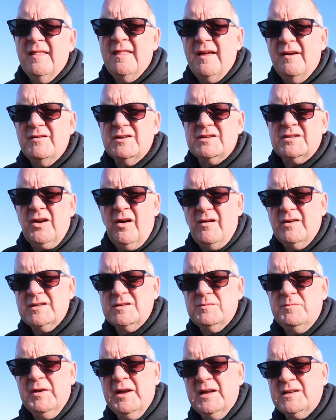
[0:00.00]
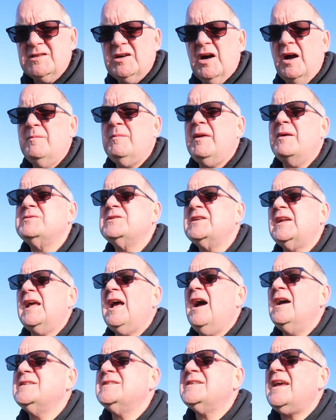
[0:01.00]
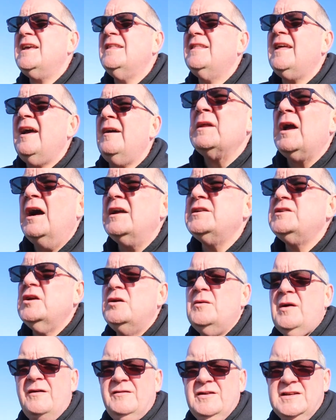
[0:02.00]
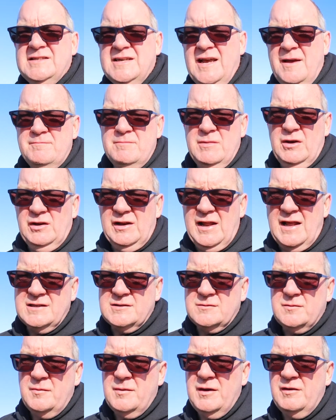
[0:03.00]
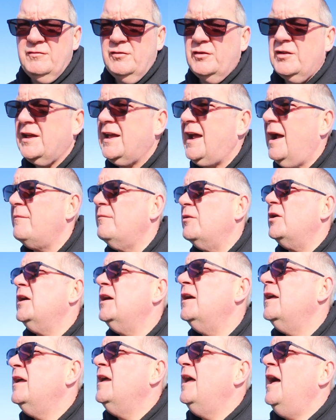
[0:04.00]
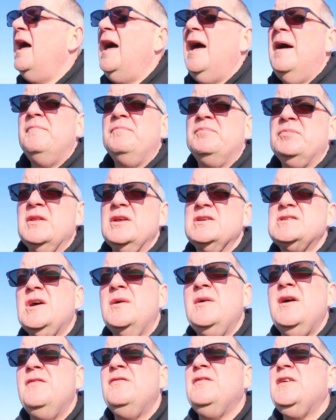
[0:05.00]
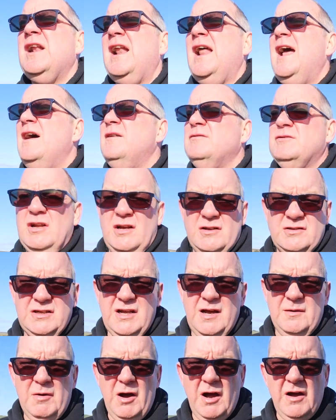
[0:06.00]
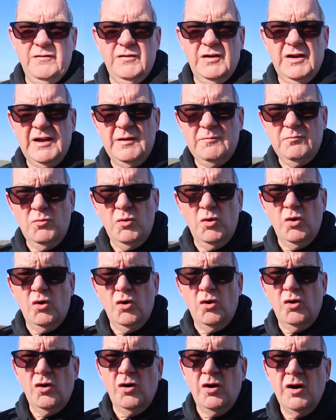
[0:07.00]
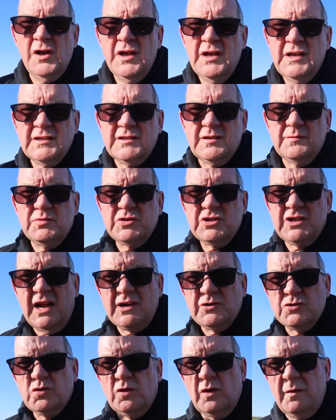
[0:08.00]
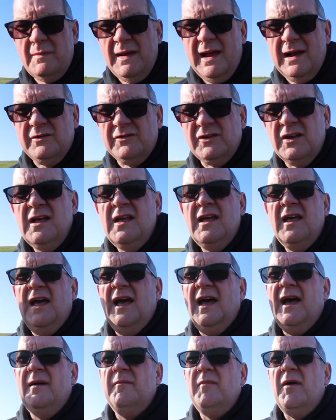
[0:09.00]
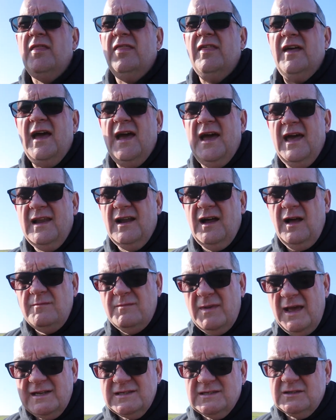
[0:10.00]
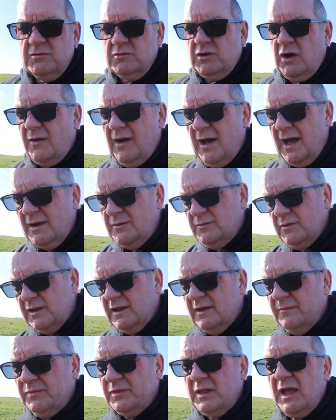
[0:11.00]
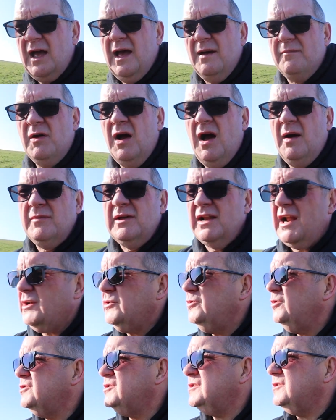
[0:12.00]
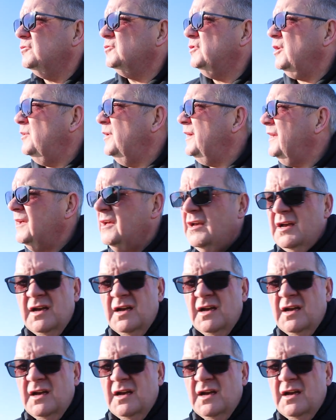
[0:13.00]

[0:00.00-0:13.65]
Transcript: there is going to be a time-lapse today. I say that, I do have a 10mm lens with me for the camera, so if cloud does come over in a more substantial amount, then I may still go ahead with it. I mean, I could still do it